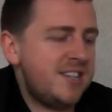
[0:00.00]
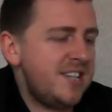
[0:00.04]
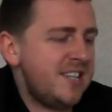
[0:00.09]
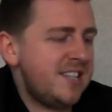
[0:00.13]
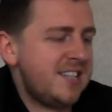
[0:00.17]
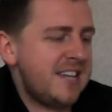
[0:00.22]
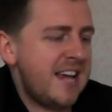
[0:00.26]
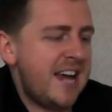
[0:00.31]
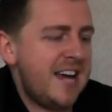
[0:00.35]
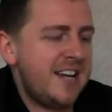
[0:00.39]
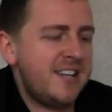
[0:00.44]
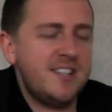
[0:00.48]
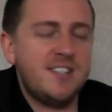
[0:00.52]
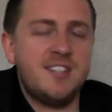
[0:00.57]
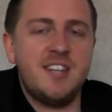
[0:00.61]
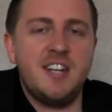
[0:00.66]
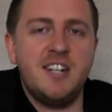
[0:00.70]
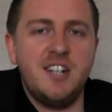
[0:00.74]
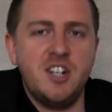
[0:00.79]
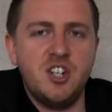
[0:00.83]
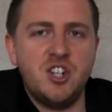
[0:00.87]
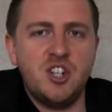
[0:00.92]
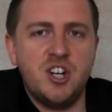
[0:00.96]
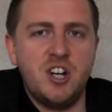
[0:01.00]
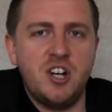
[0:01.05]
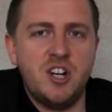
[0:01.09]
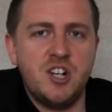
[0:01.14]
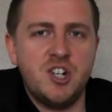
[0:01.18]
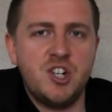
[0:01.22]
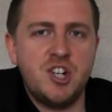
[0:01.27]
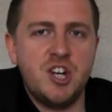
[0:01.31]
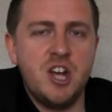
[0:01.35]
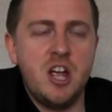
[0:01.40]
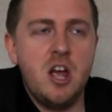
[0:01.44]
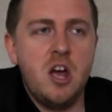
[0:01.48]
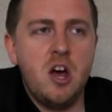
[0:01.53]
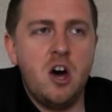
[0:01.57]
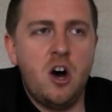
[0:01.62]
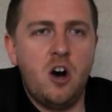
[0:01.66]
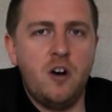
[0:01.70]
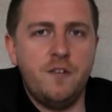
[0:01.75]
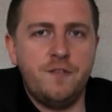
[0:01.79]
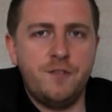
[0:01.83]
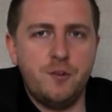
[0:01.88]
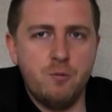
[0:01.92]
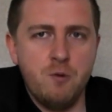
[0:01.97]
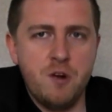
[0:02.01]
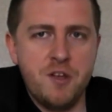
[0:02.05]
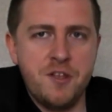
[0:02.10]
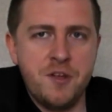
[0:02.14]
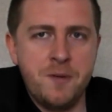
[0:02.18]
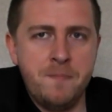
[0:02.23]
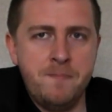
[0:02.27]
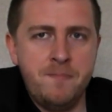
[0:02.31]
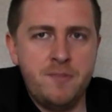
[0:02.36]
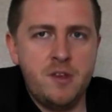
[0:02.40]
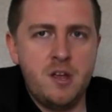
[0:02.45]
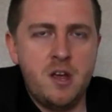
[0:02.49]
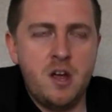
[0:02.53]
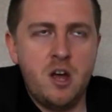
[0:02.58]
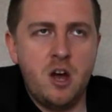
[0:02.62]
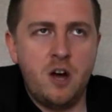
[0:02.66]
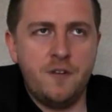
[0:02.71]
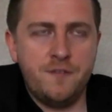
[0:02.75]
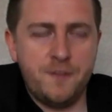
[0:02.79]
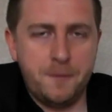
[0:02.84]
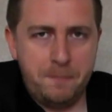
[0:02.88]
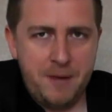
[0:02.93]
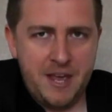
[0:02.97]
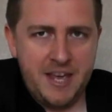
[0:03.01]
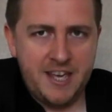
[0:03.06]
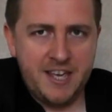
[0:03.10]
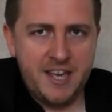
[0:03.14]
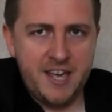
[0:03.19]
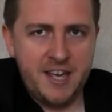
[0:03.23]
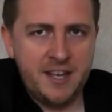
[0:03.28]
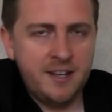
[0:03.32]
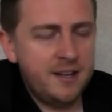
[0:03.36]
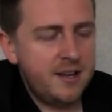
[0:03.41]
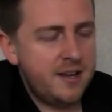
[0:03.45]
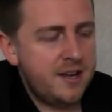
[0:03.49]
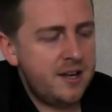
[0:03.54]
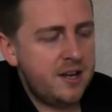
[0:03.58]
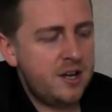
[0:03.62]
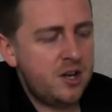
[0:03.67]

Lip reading: This hand is then in charge of the rhythm, of the picking,